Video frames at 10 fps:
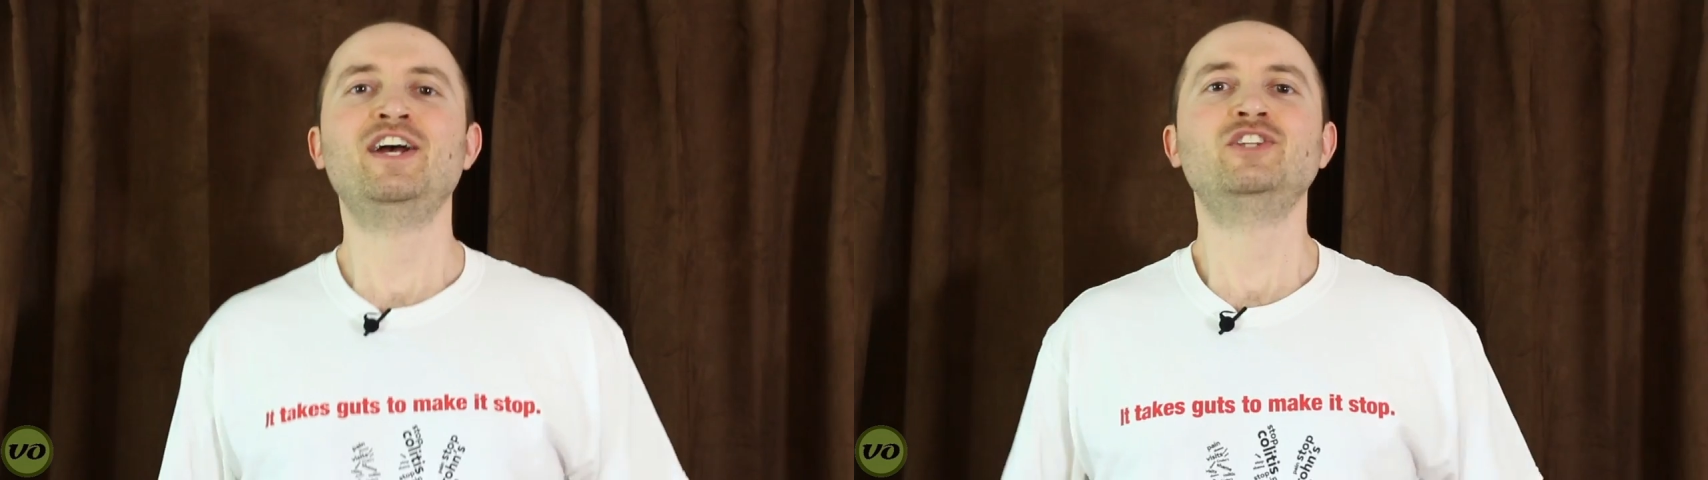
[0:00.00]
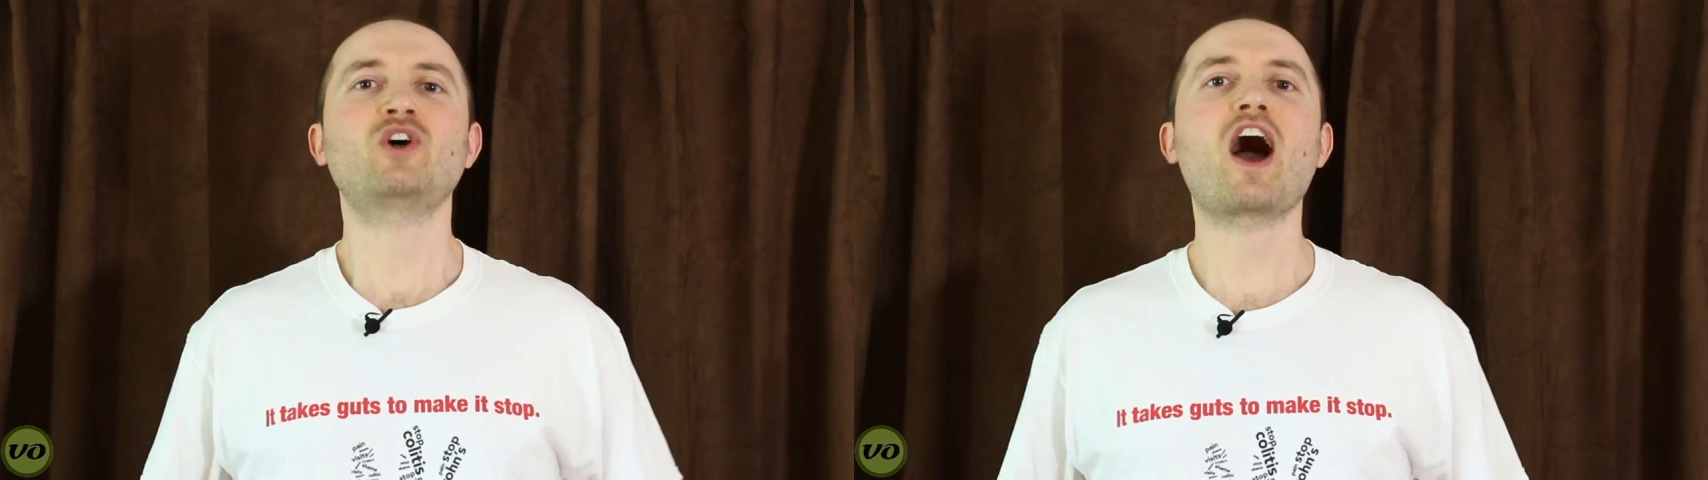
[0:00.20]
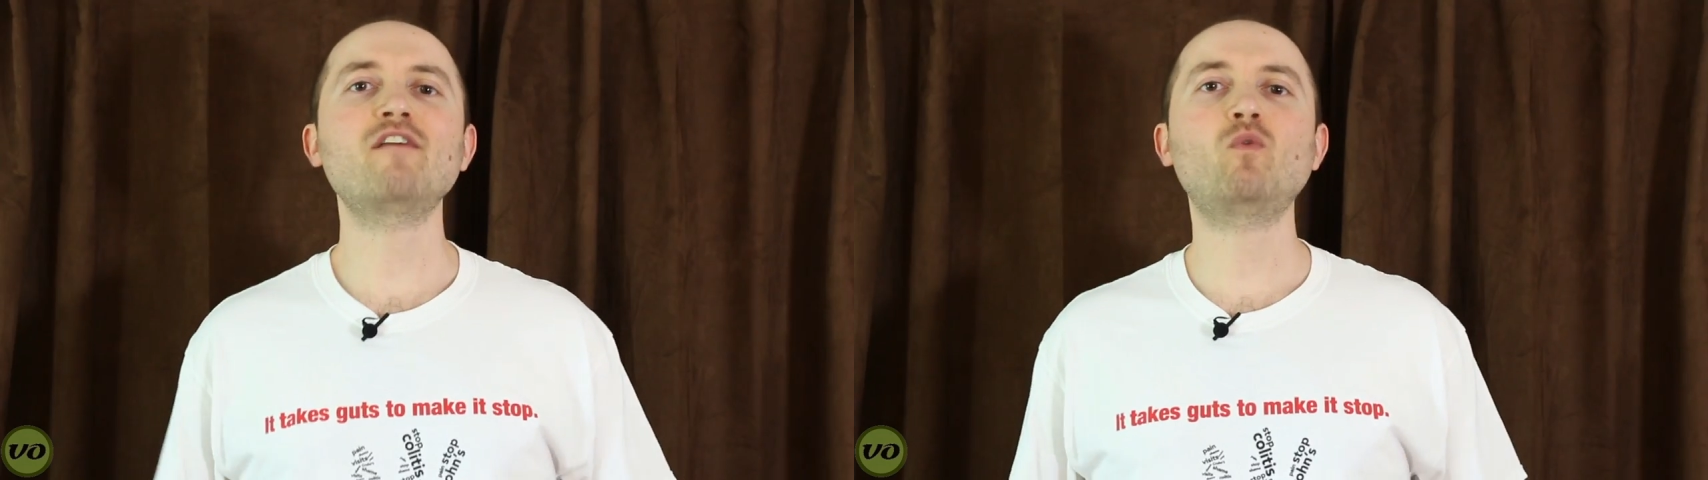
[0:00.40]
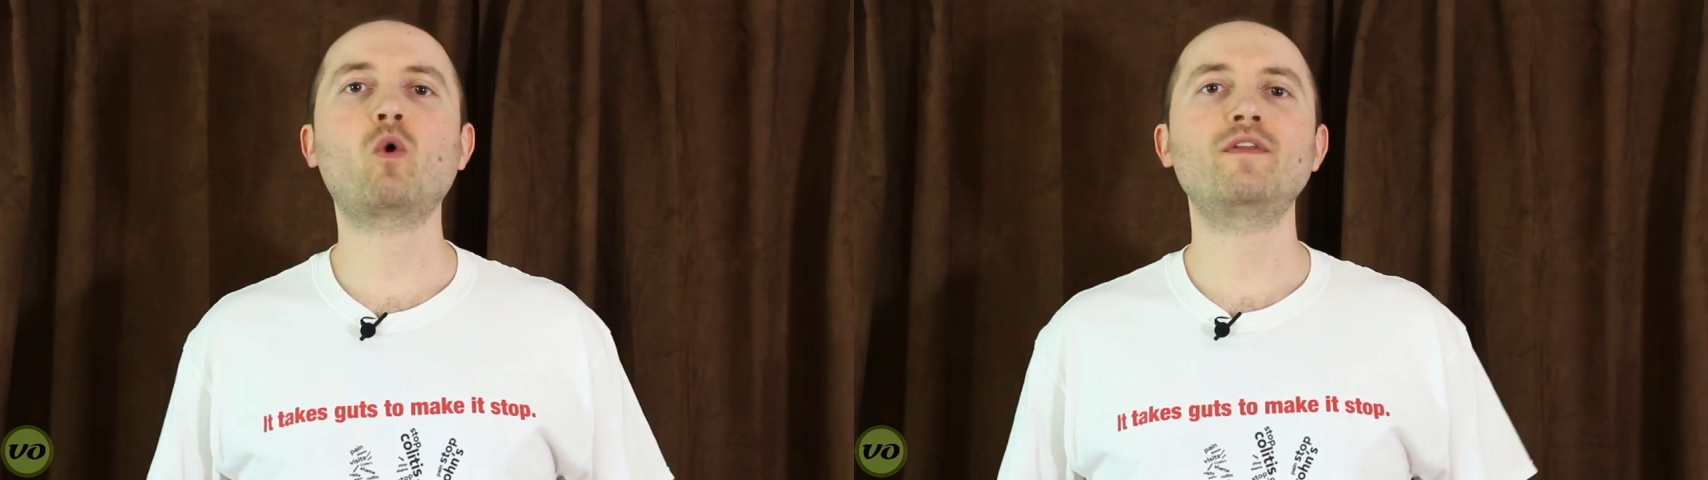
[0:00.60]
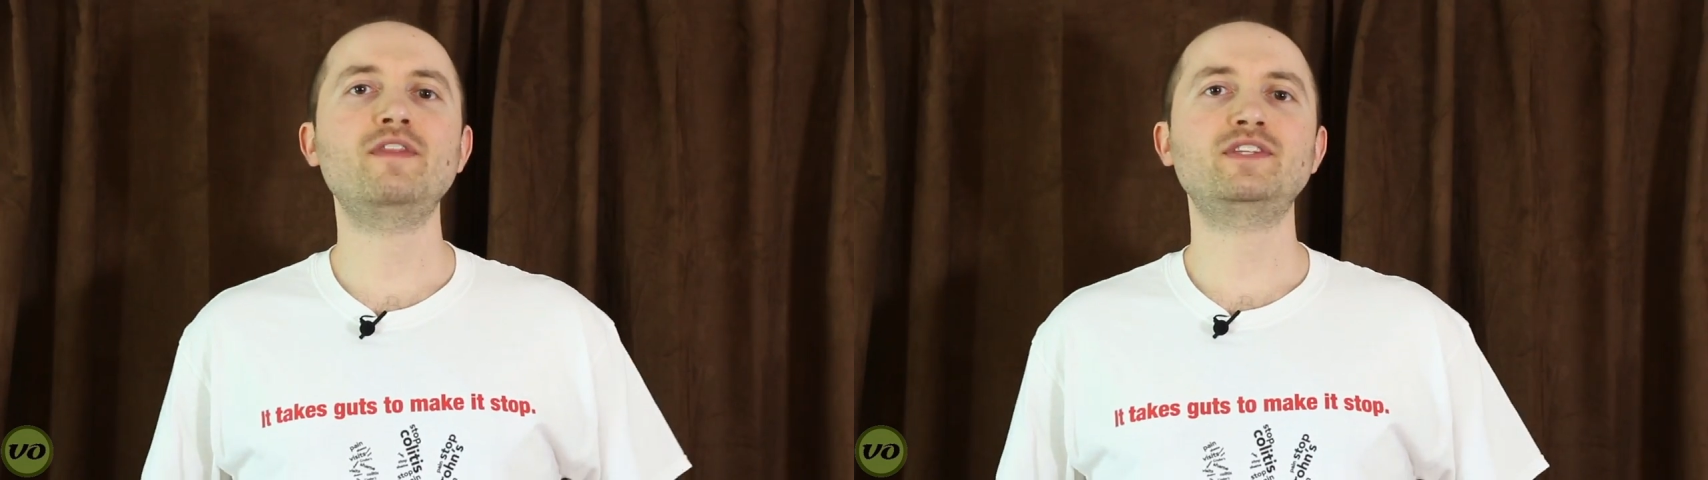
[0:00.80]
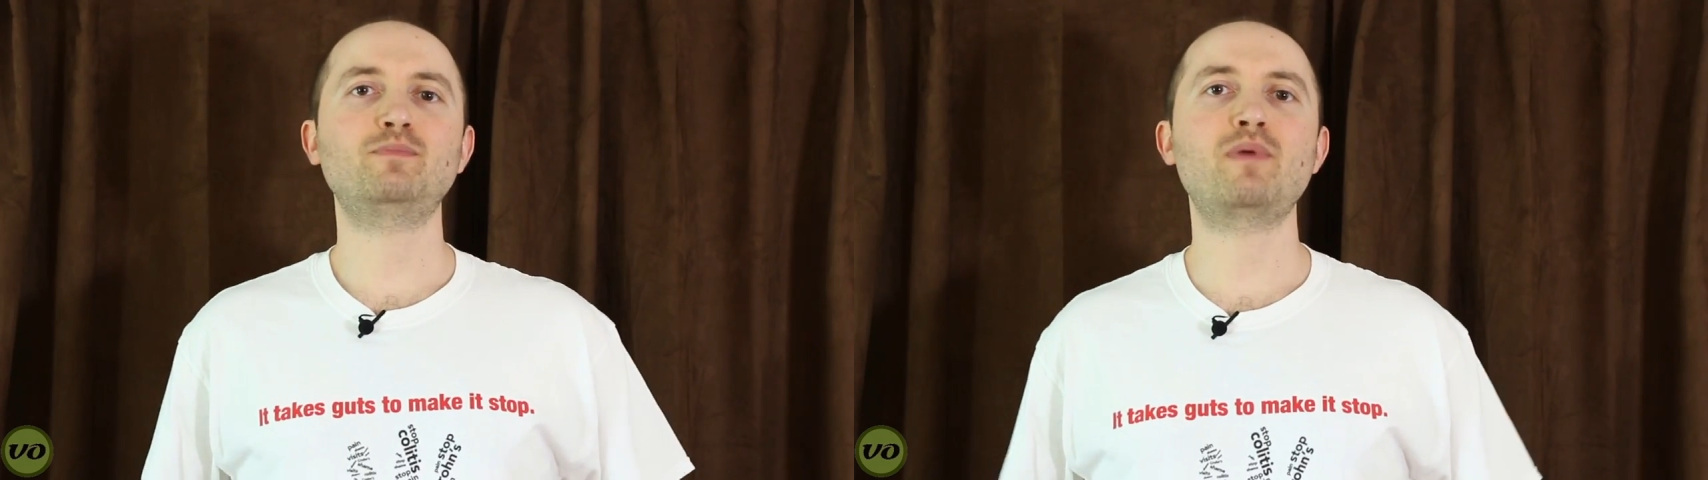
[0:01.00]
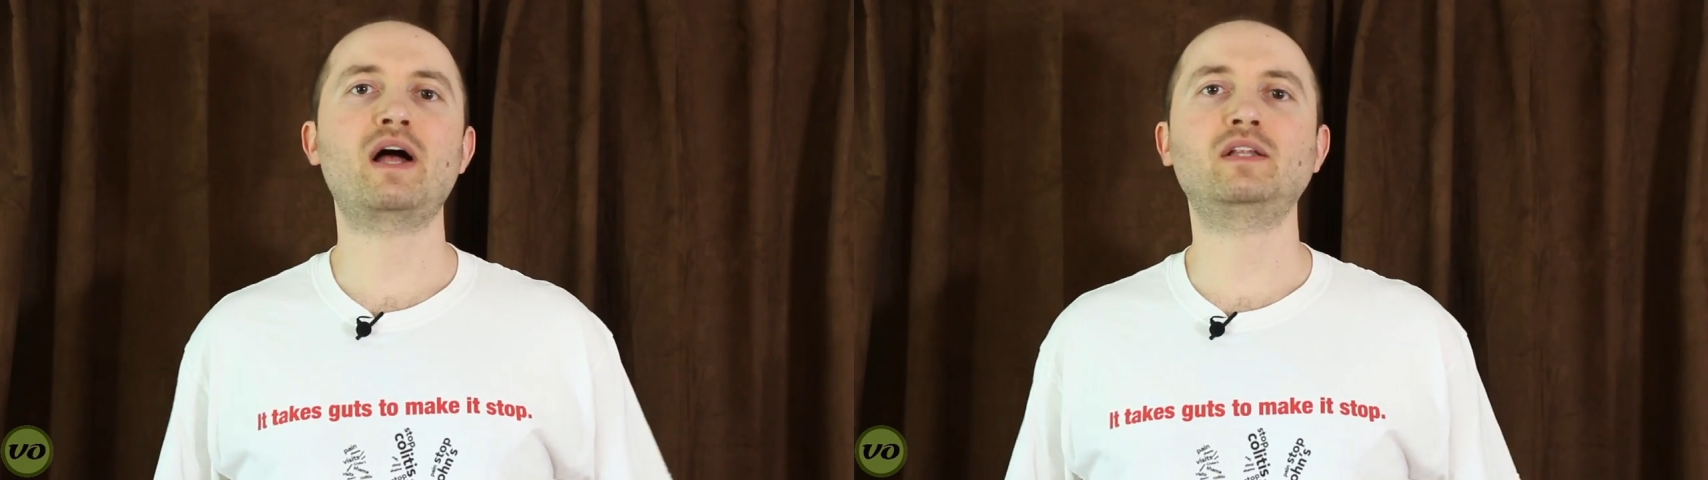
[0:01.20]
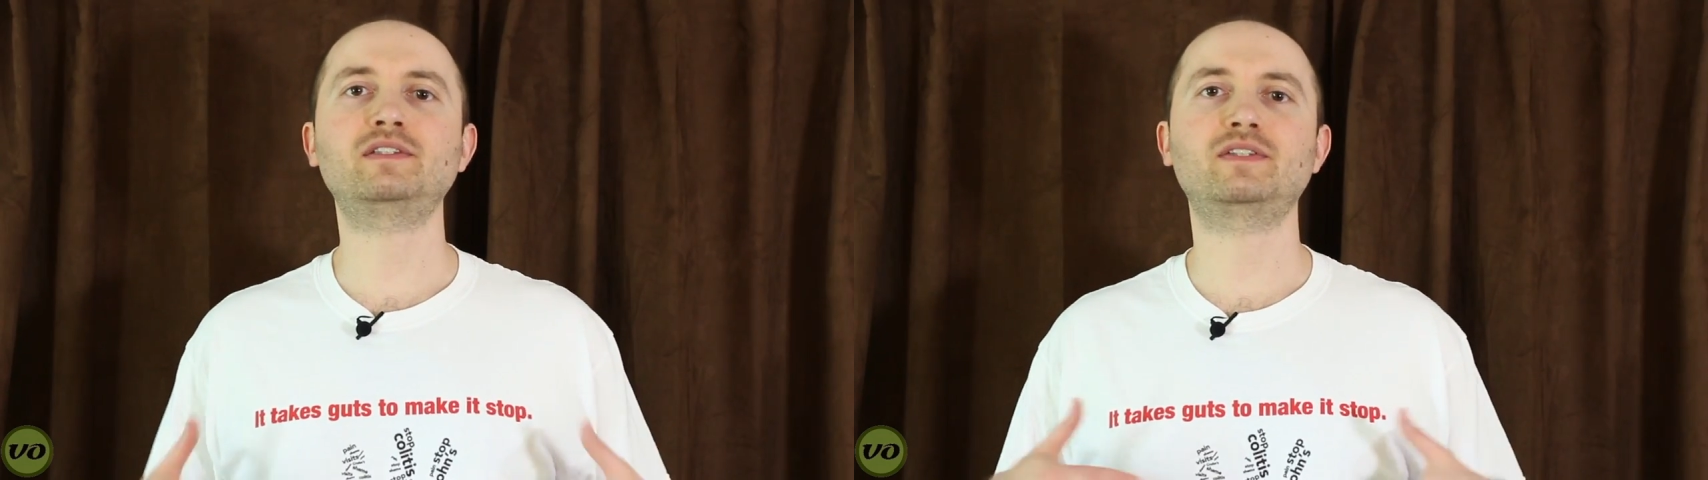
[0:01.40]
So I've worn this
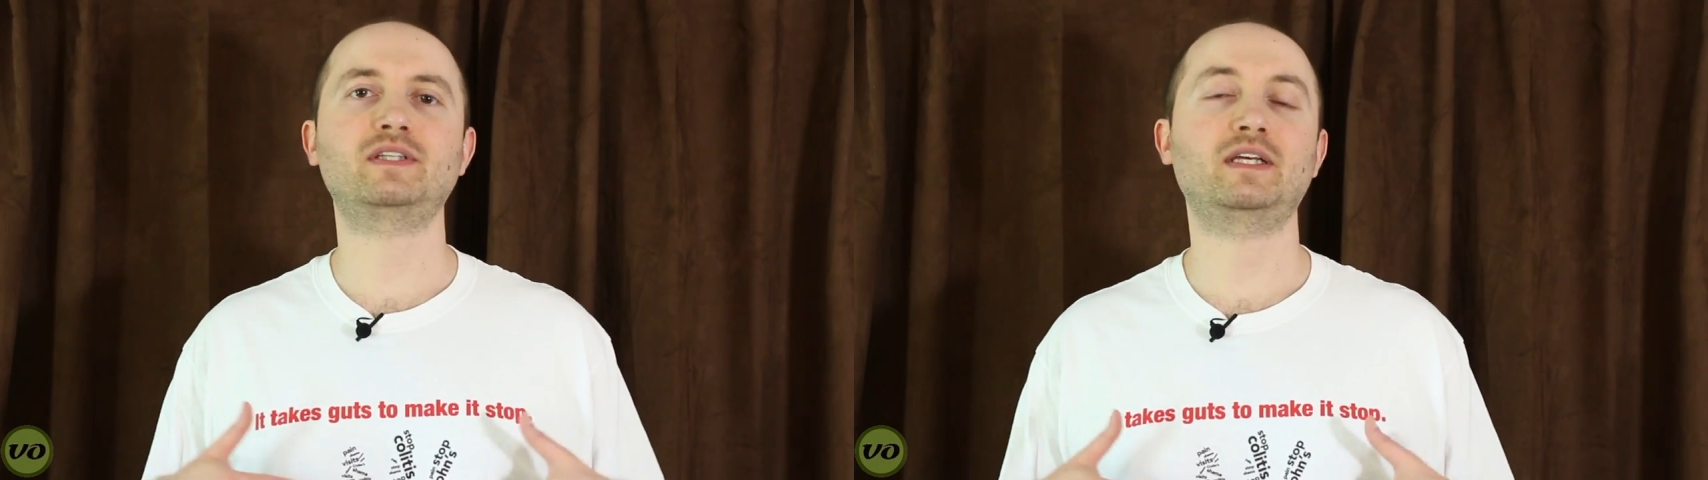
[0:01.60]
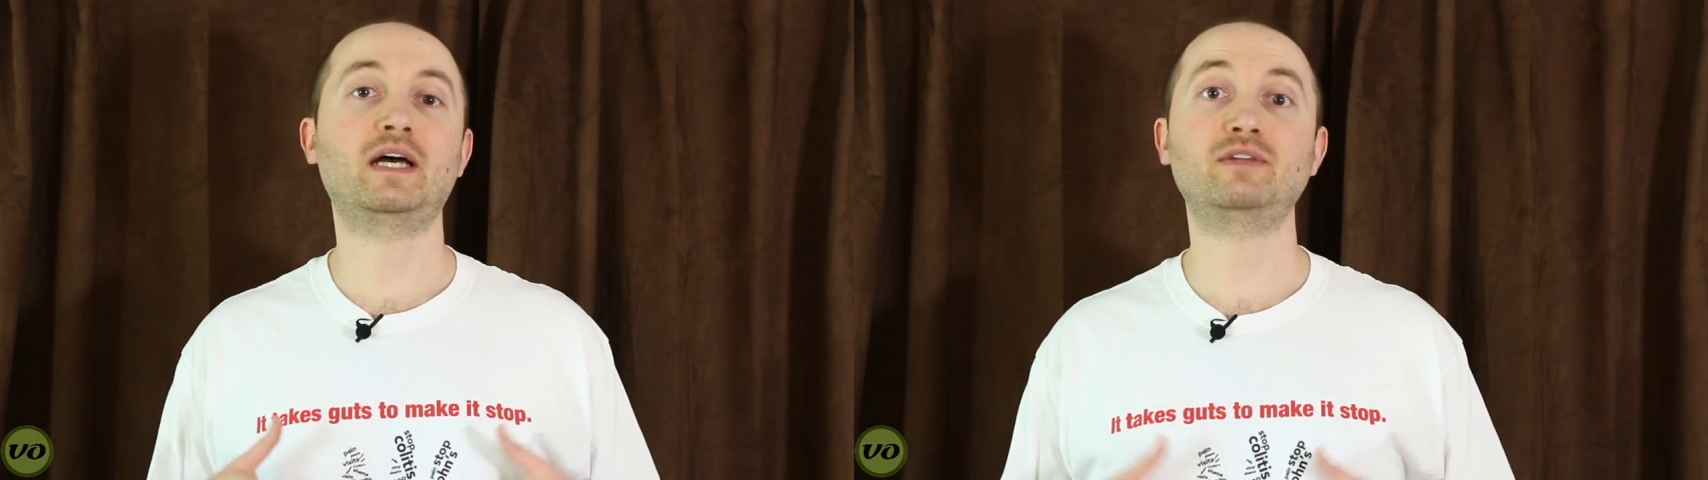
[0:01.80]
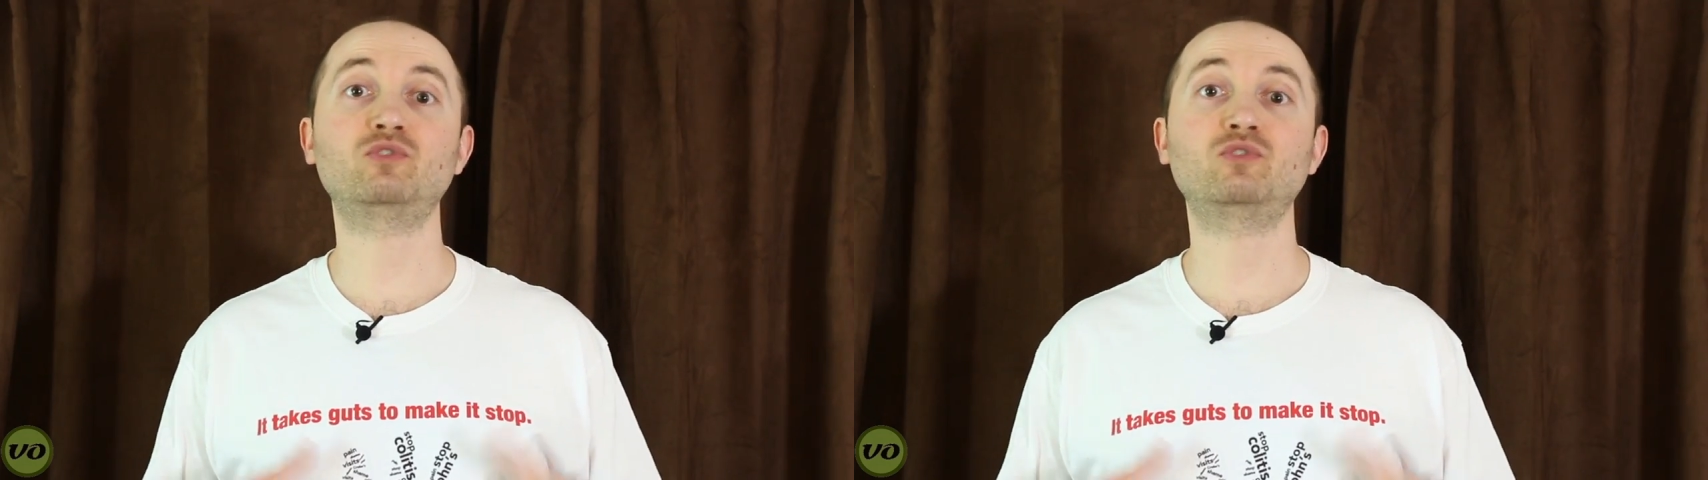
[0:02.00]
belt uh,